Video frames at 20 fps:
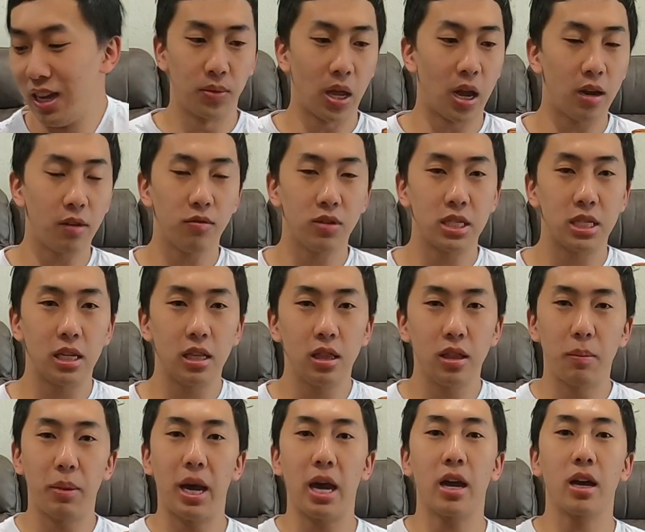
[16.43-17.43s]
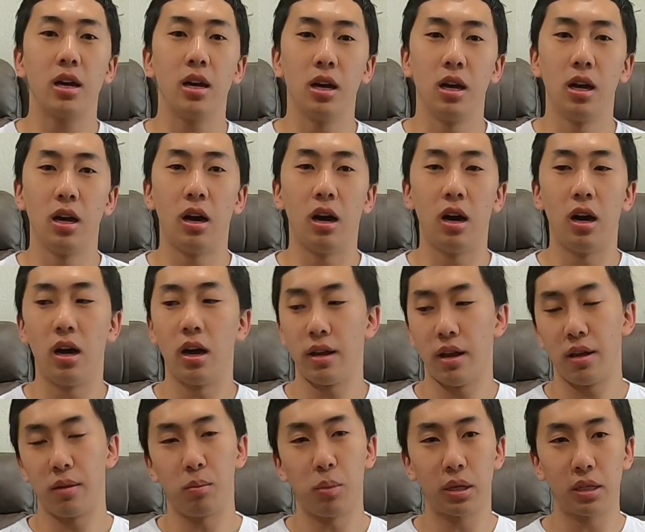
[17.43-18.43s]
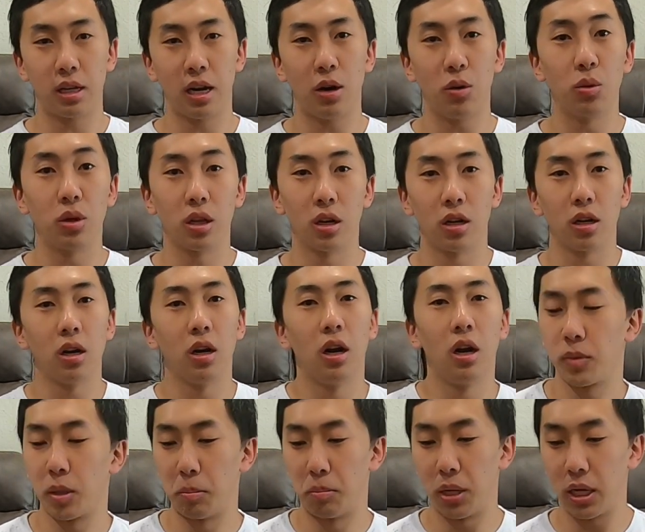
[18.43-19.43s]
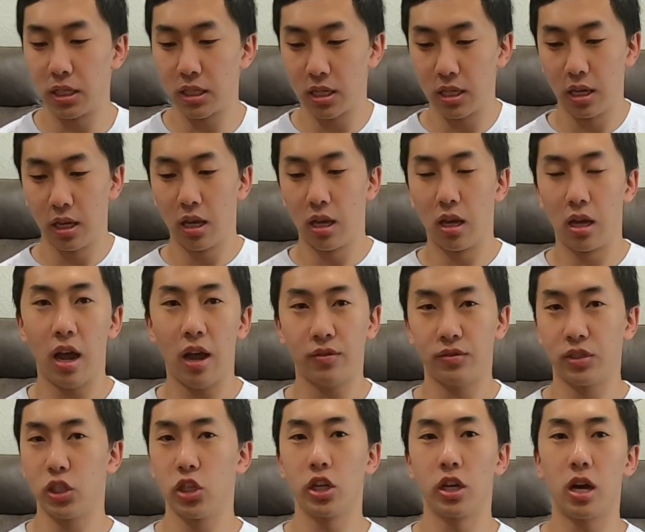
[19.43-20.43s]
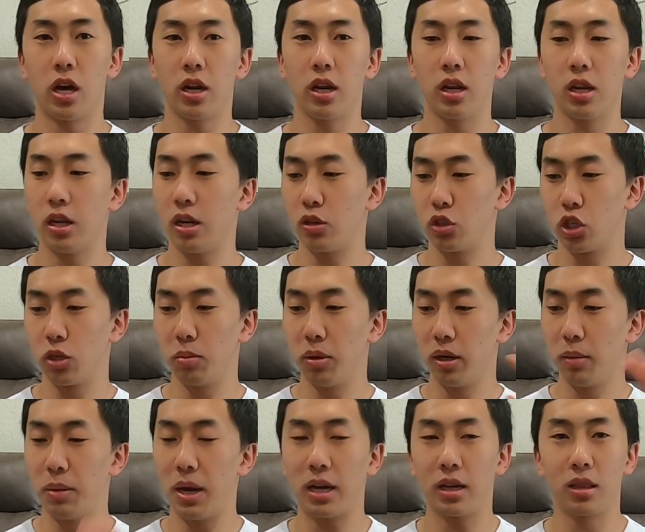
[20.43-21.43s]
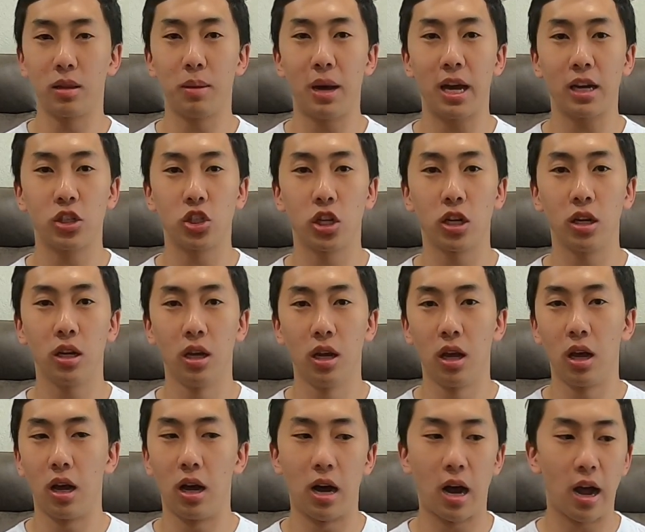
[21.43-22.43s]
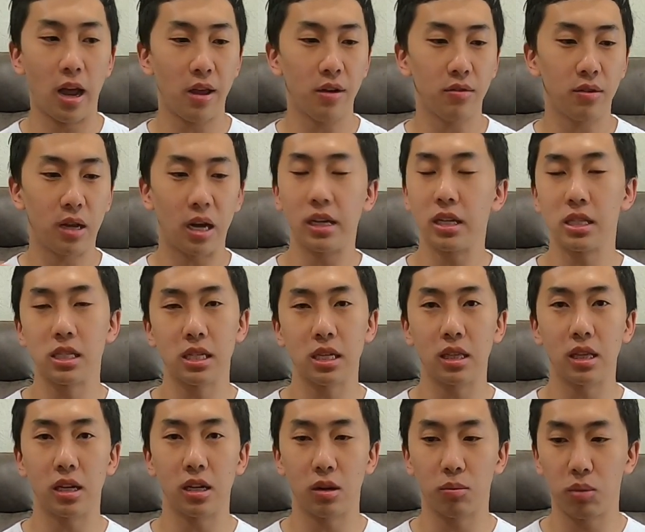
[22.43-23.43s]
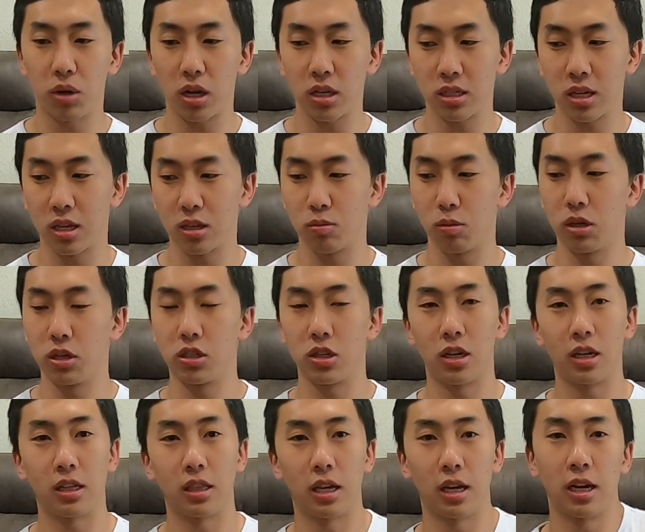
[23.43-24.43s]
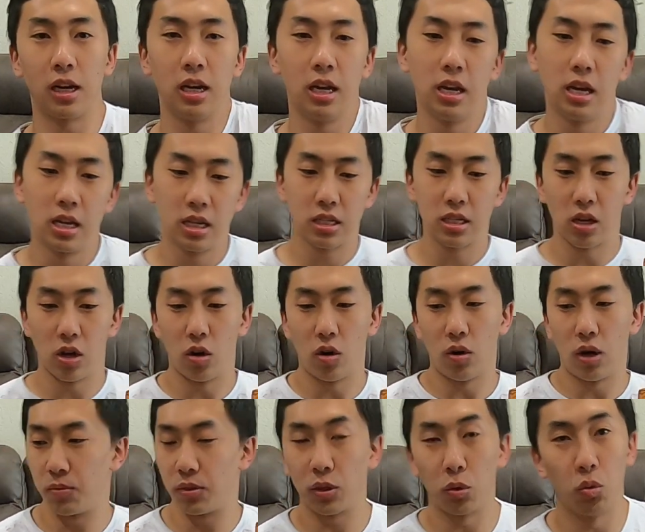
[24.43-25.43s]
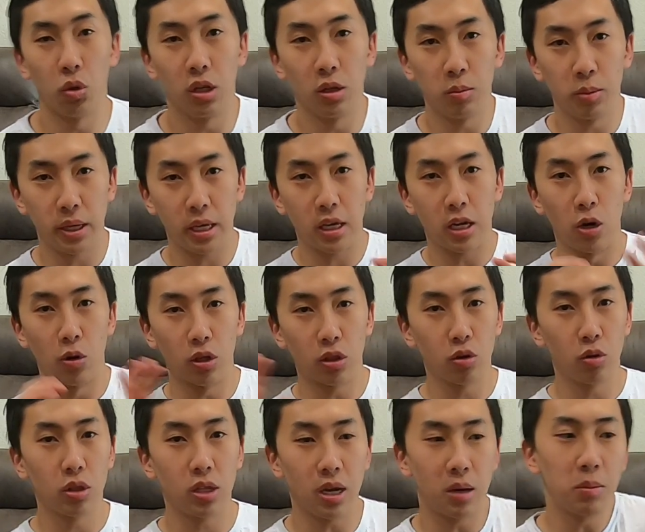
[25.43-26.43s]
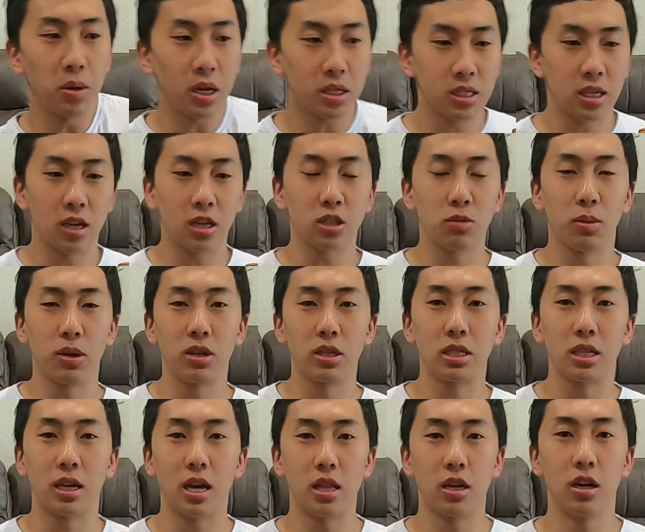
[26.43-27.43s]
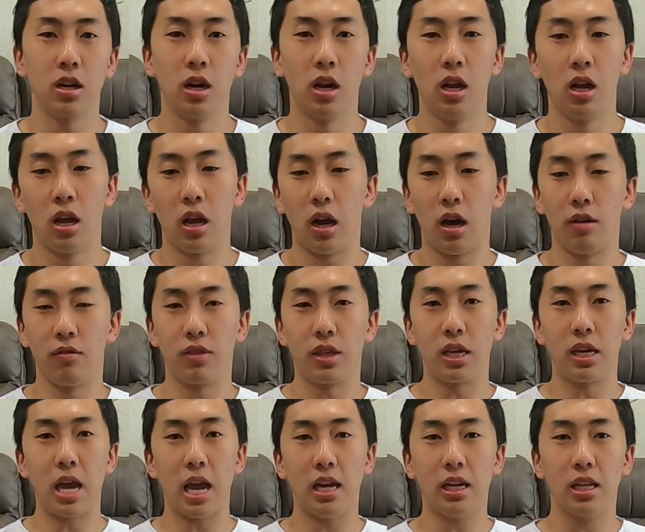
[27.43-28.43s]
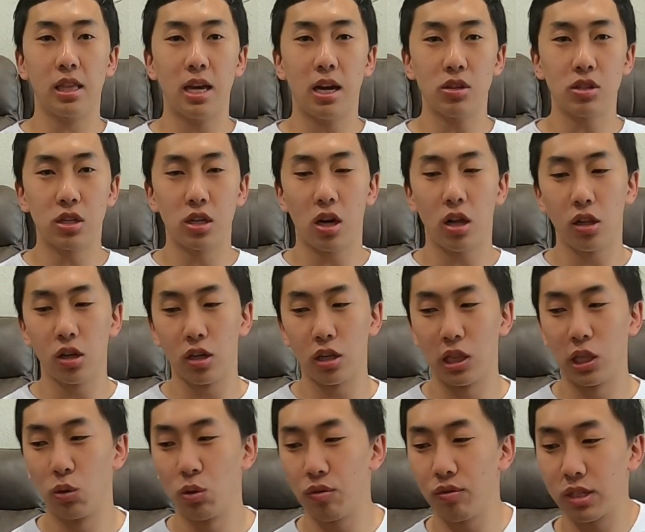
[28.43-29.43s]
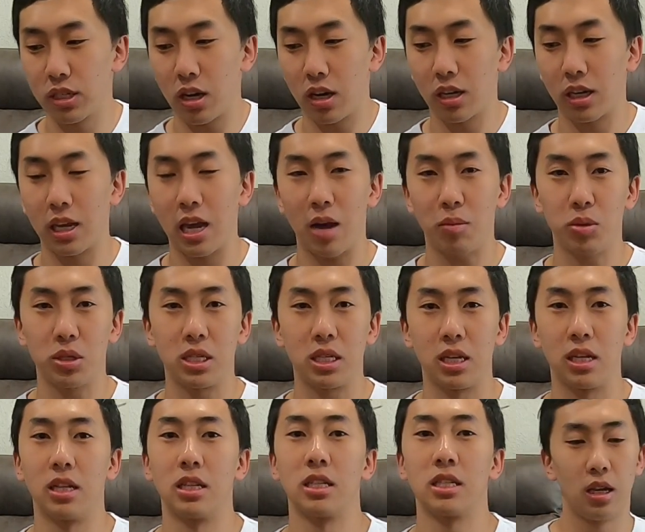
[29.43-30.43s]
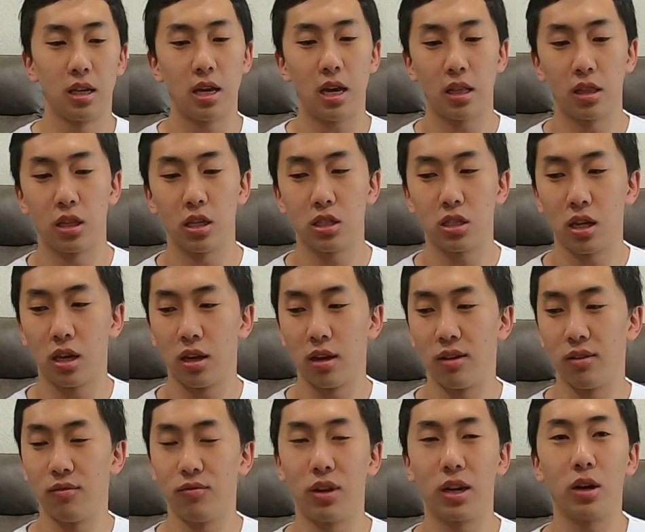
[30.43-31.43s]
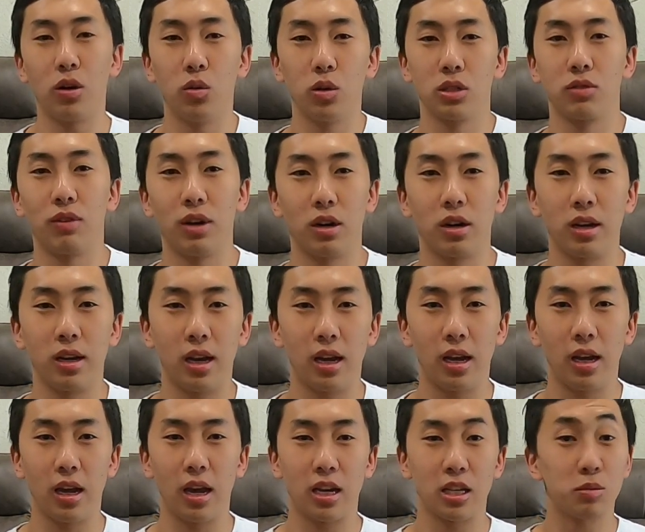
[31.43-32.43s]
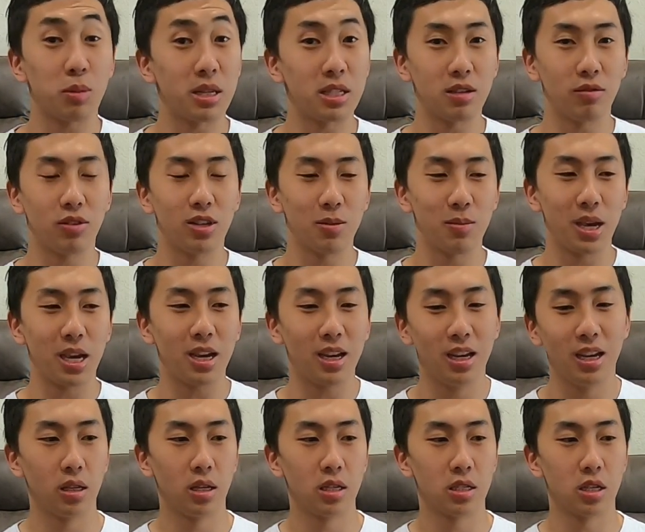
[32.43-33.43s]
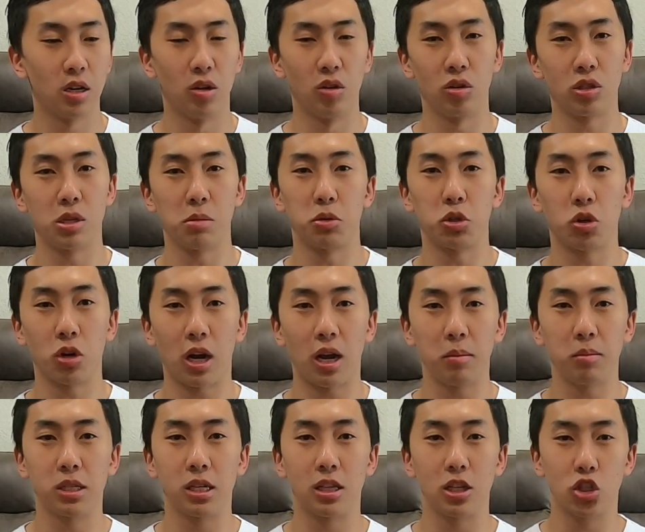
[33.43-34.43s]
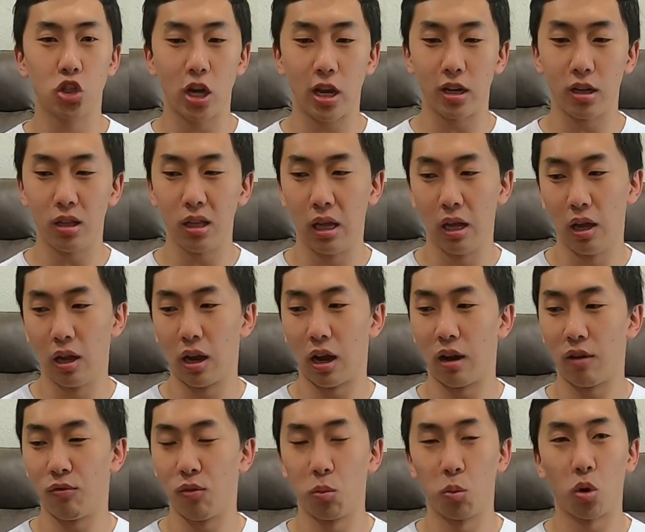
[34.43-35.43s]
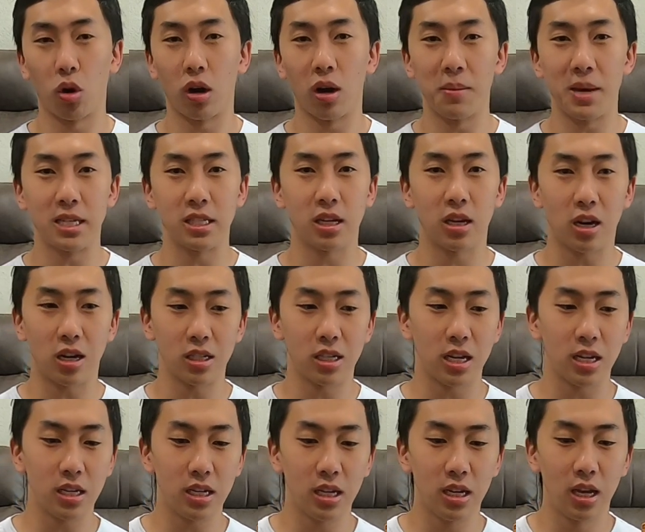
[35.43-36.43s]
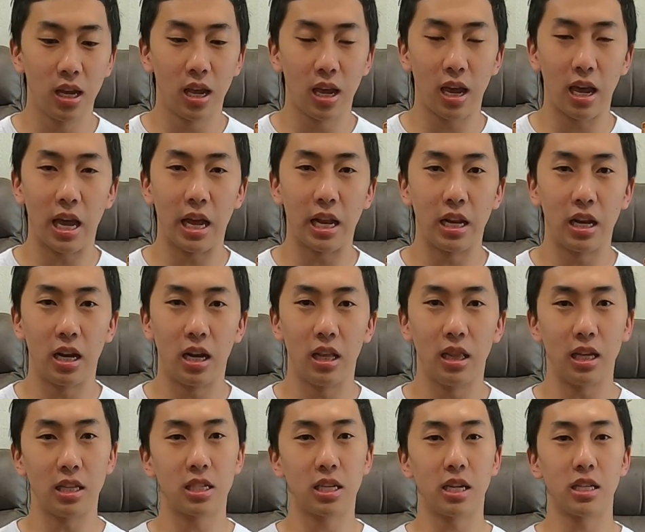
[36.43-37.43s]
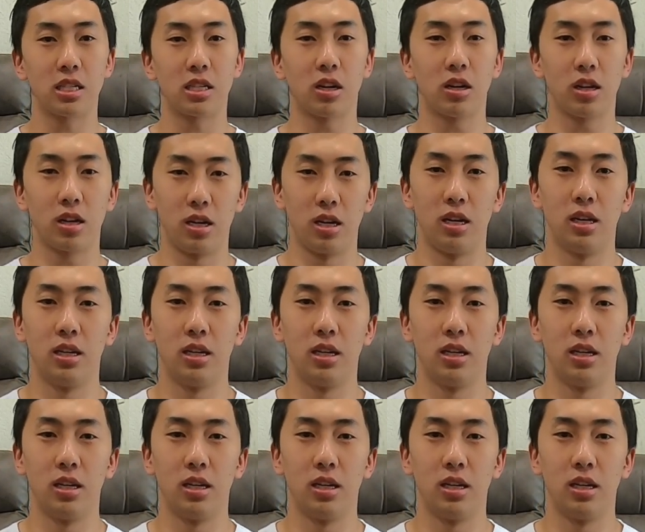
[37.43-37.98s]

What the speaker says: I've seen the bag. I picked it out with her, but after she got it, she put it back in the packaging. I didn't see the unboxing experience or anything, so we'll be going through the unboxing experience together of the $8,000 Louis Vuitton Capucines. Yeah, this video was very expensive to make, so subscribe to this channel for more amazing content, and let's get started.